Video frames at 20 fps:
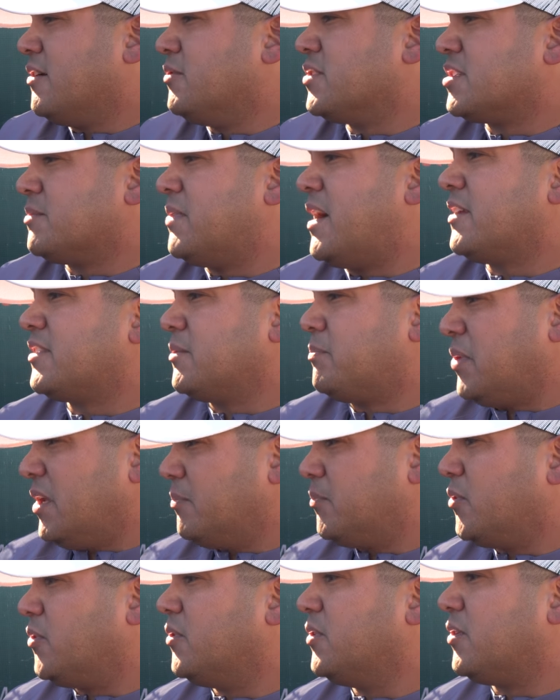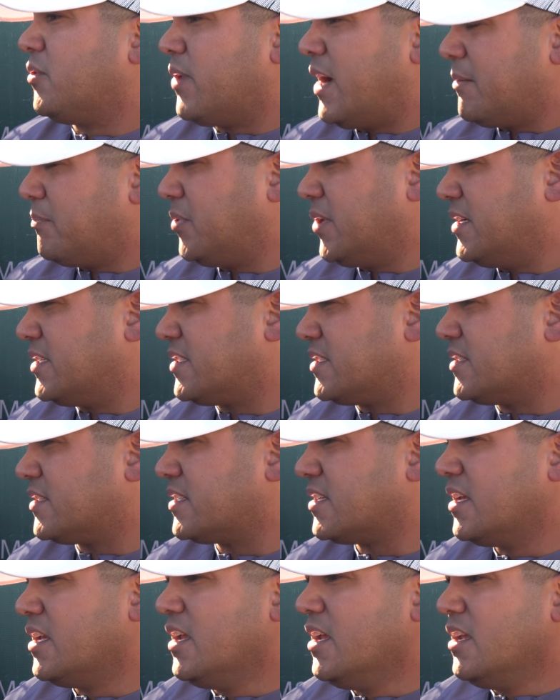It was about the people in the right
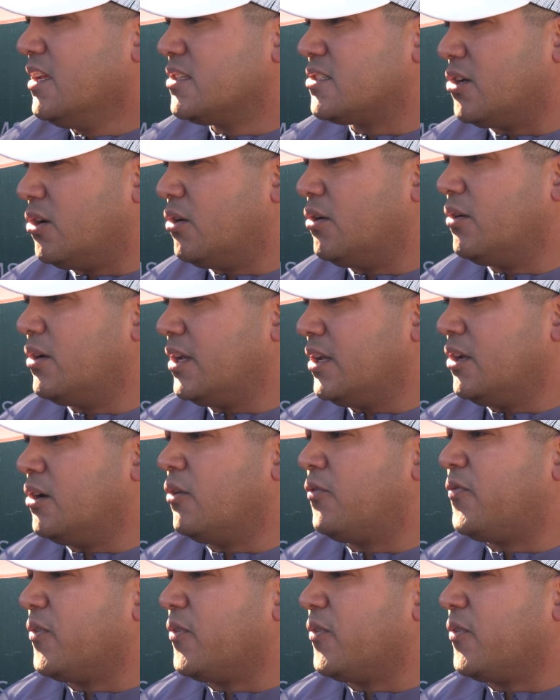places. So, you know,